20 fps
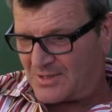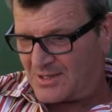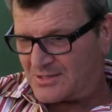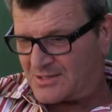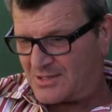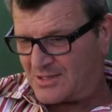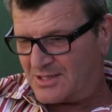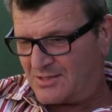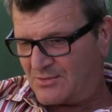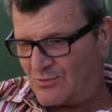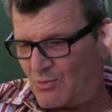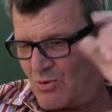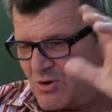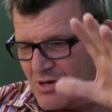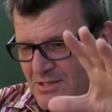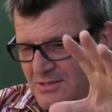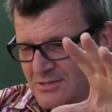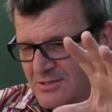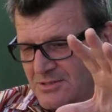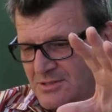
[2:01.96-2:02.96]
So yeah, the
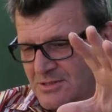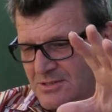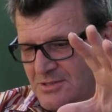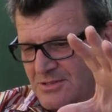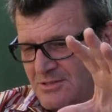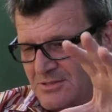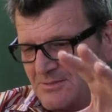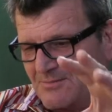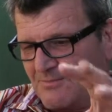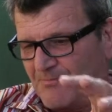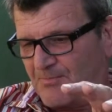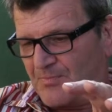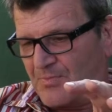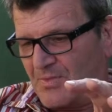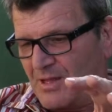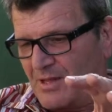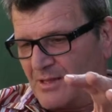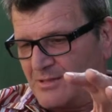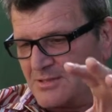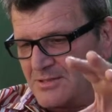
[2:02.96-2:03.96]
wine's
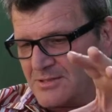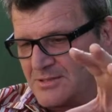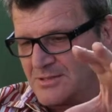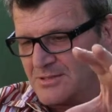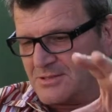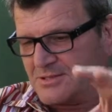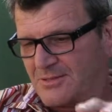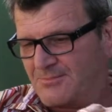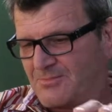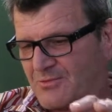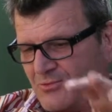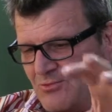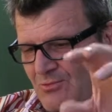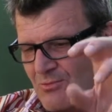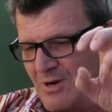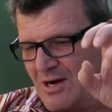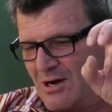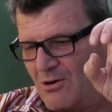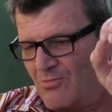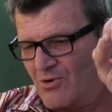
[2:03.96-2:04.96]
typical
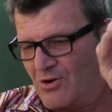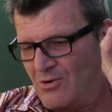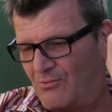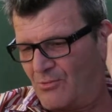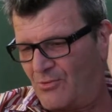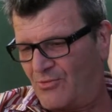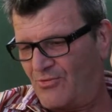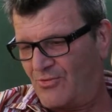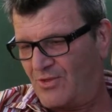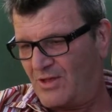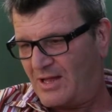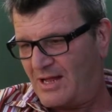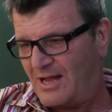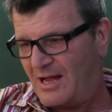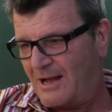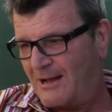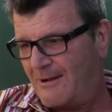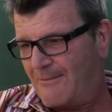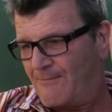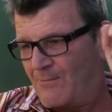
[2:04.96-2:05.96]
Marlborough with
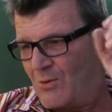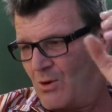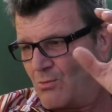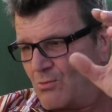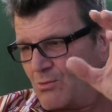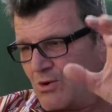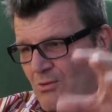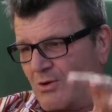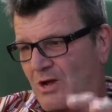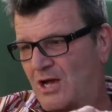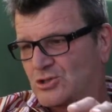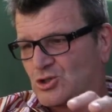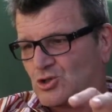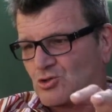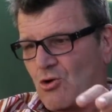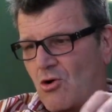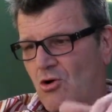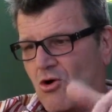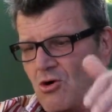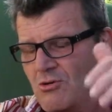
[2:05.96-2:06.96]
a
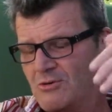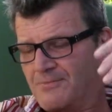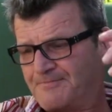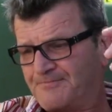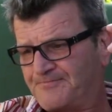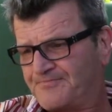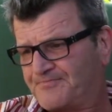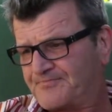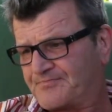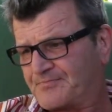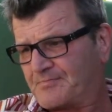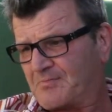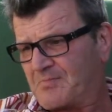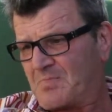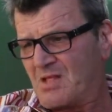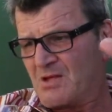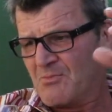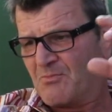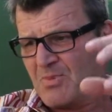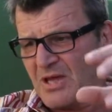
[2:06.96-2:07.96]
strong
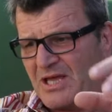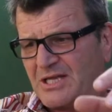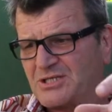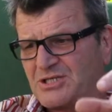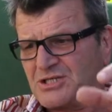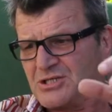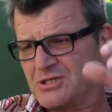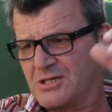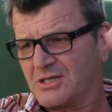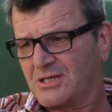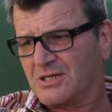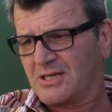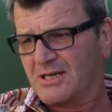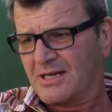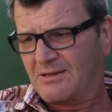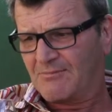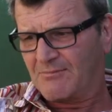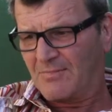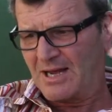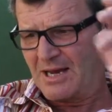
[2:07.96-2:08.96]
peach
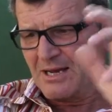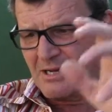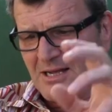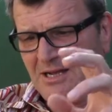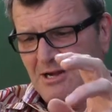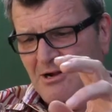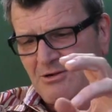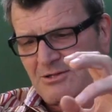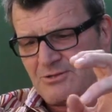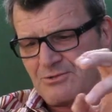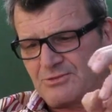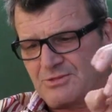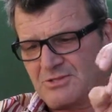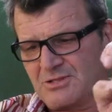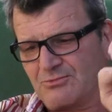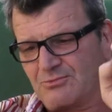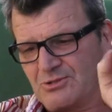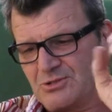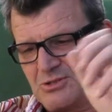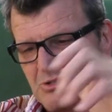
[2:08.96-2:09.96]
and melon
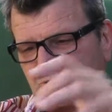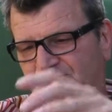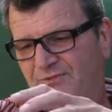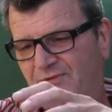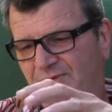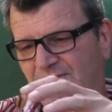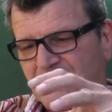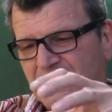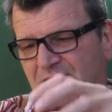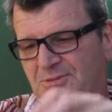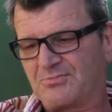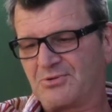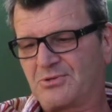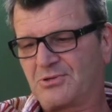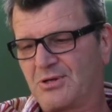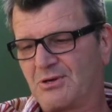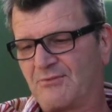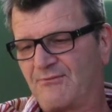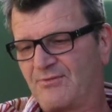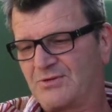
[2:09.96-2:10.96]
characteristic, which is very
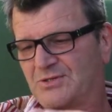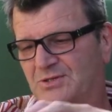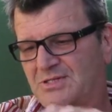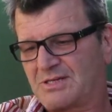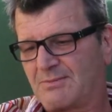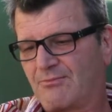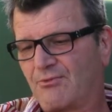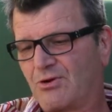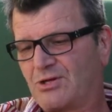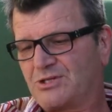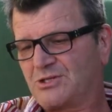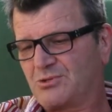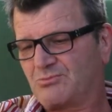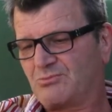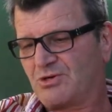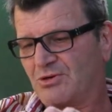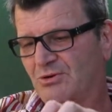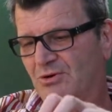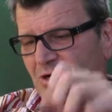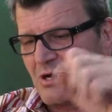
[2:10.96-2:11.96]
typical of the sub-region
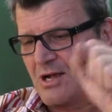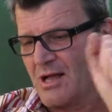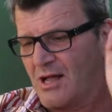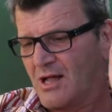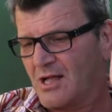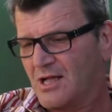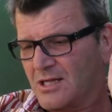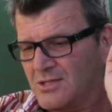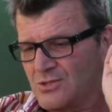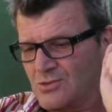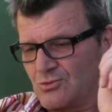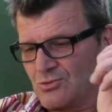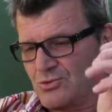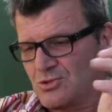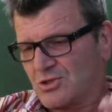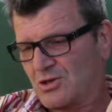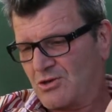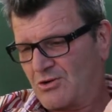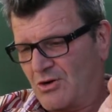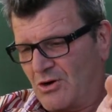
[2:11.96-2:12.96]
we're in. It's
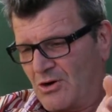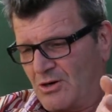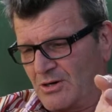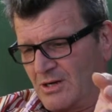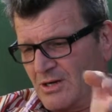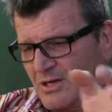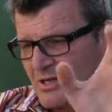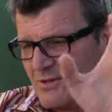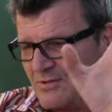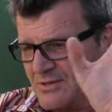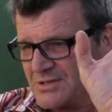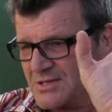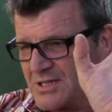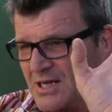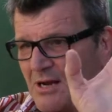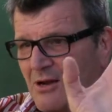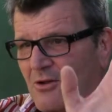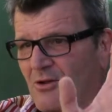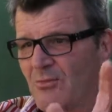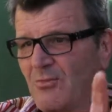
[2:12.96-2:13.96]
also got the
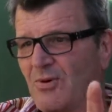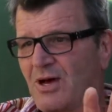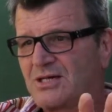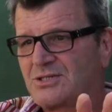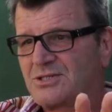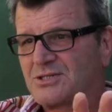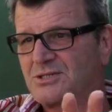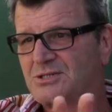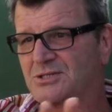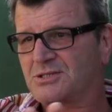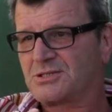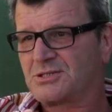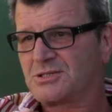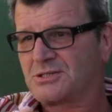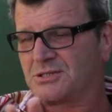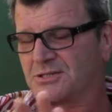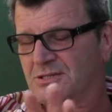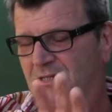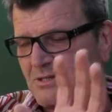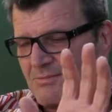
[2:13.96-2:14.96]
subtle
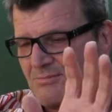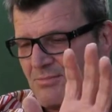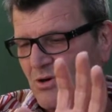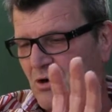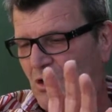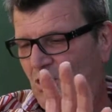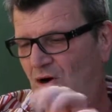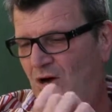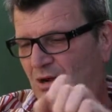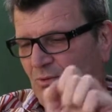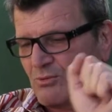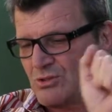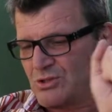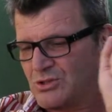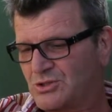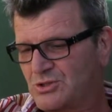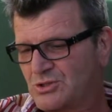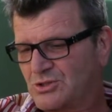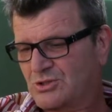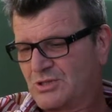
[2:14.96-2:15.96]
herbaceousness in behind, which
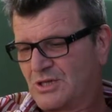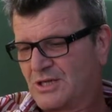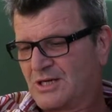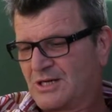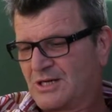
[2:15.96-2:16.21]
is